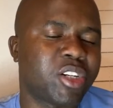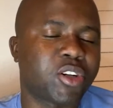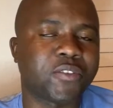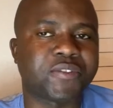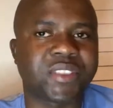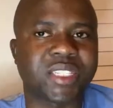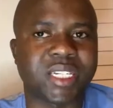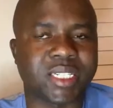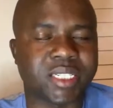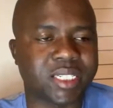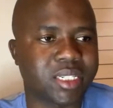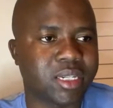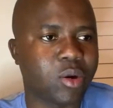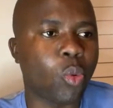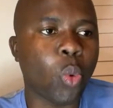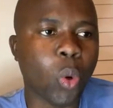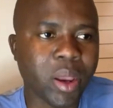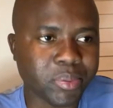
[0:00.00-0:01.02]
of State
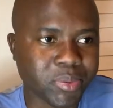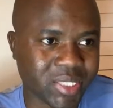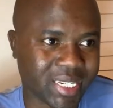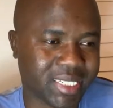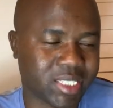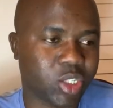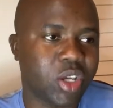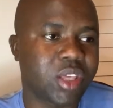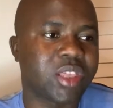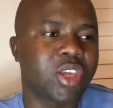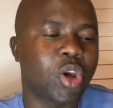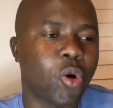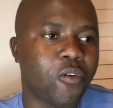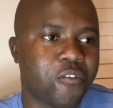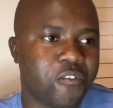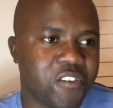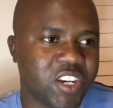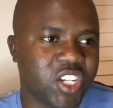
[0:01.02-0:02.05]
website, the
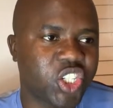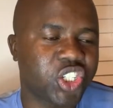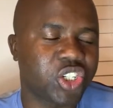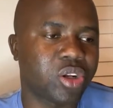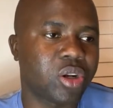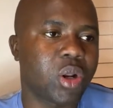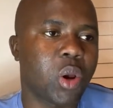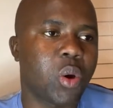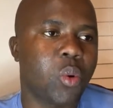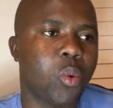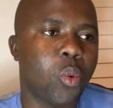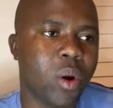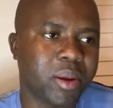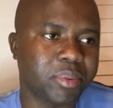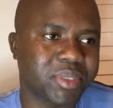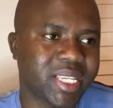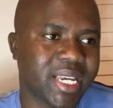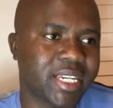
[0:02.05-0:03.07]
official
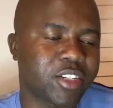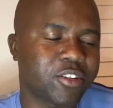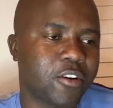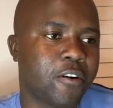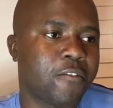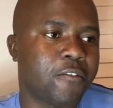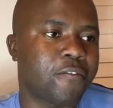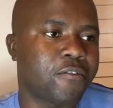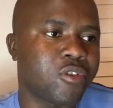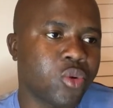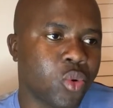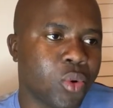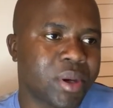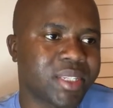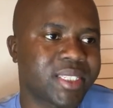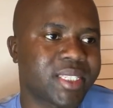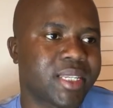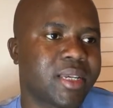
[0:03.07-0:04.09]
website of
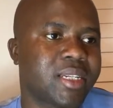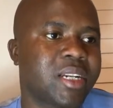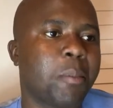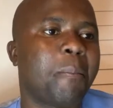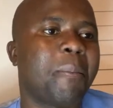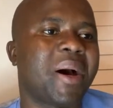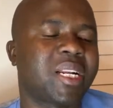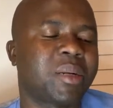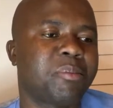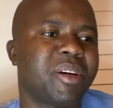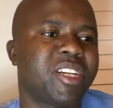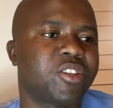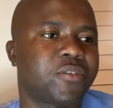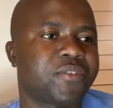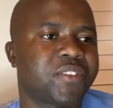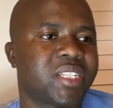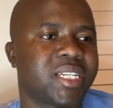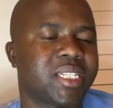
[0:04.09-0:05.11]
US Department of
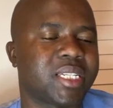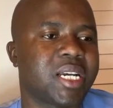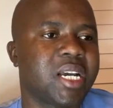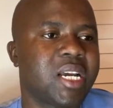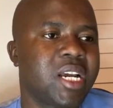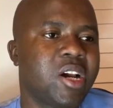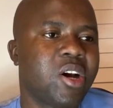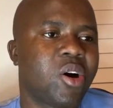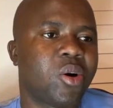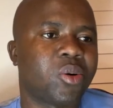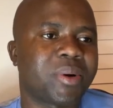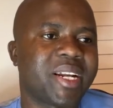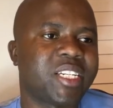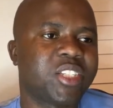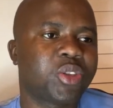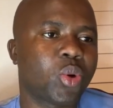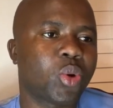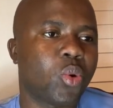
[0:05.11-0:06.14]
State. All right.
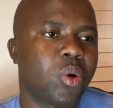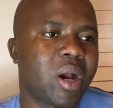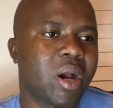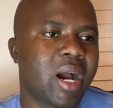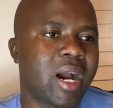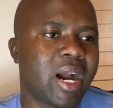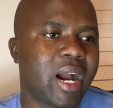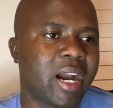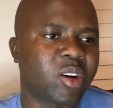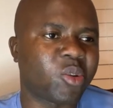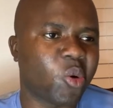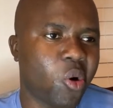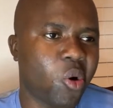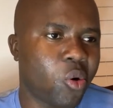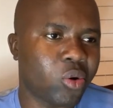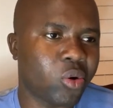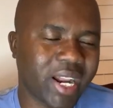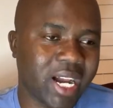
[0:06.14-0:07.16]
So
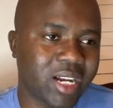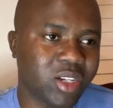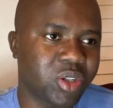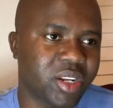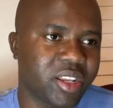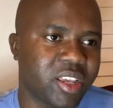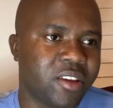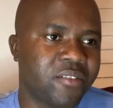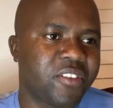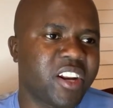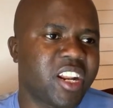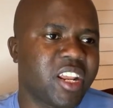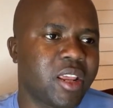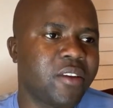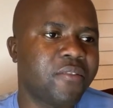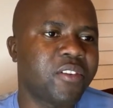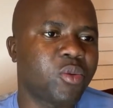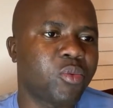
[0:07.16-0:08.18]
or actually,
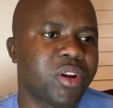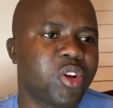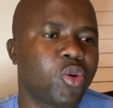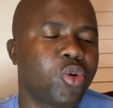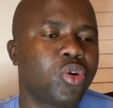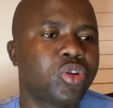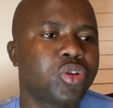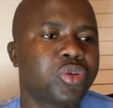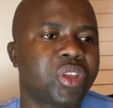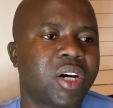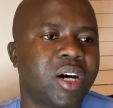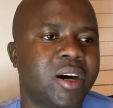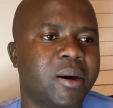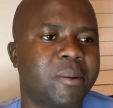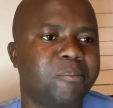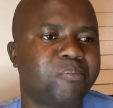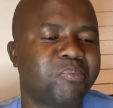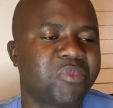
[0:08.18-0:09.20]
even when you go
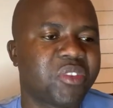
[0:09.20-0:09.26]
to